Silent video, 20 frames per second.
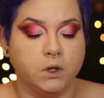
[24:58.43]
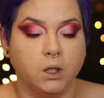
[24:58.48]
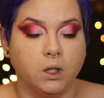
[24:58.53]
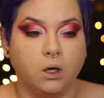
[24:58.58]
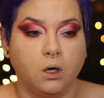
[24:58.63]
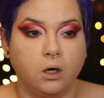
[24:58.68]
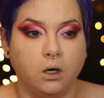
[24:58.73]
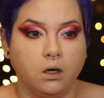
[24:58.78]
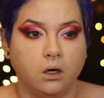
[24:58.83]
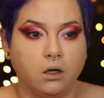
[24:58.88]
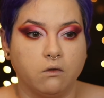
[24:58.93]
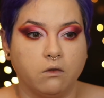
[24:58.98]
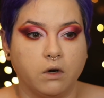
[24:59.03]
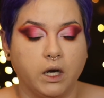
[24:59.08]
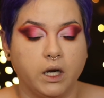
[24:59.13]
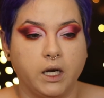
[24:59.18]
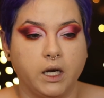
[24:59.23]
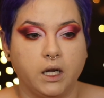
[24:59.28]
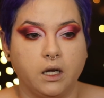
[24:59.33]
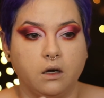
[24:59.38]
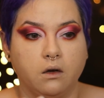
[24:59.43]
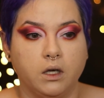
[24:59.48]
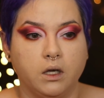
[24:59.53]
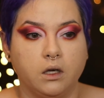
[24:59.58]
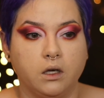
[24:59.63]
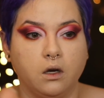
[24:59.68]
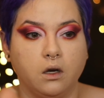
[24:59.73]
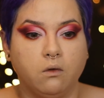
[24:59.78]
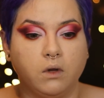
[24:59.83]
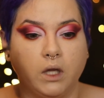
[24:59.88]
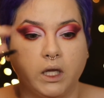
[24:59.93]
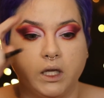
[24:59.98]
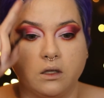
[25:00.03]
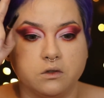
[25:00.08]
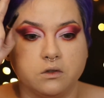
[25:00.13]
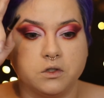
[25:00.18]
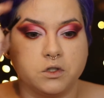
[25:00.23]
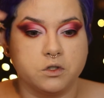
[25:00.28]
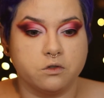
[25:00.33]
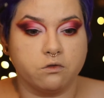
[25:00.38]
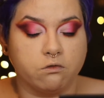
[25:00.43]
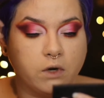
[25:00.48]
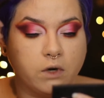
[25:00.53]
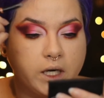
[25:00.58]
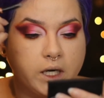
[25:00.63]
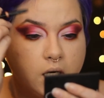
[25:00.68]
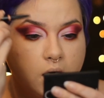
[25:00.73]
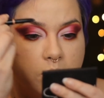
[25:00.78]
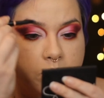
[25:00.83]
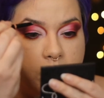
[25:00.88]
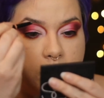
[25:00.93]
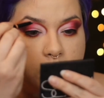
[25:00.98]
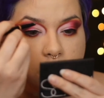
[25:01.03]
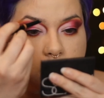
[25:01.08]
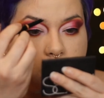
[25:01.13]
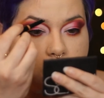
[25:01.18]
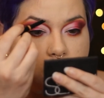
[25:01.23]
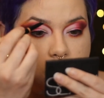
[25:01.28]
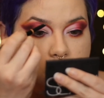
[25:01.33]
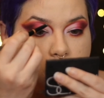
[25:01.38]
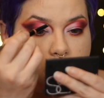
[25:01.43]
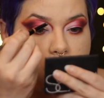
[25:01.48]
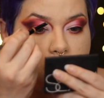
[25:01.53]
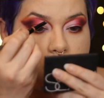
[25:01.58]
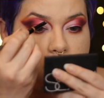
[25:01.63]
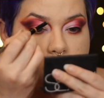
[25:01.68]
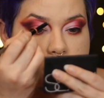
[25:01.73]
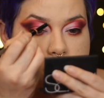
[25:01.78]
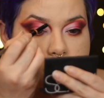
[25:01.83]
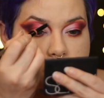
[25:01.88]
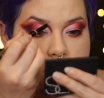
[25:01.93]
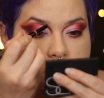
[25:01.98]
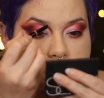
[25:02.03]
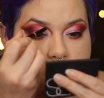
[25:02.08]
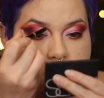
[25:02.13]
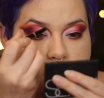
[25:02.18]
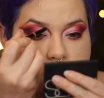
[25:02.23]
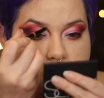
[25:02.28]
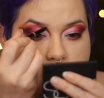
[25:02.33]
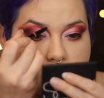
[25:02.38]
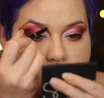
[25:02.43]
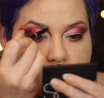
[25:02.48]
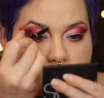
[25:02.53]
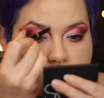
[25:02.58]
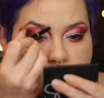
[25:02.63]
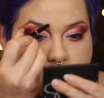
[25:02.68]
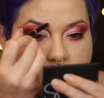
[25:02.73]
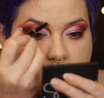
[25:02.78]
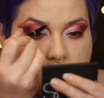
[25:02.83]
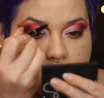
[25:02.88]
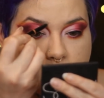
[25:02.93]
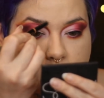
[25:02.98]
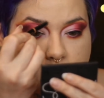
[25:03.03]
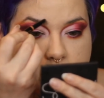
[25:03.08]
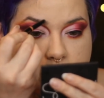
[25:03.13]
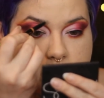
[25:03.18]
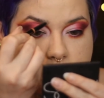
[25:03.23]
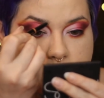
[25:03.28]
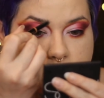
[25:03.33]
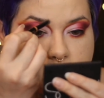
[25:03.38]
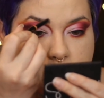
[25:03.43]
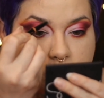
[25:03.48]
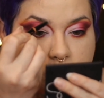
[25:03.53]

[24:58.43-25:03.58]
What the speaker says: long right now and go like straight up. So I'm just going to feather this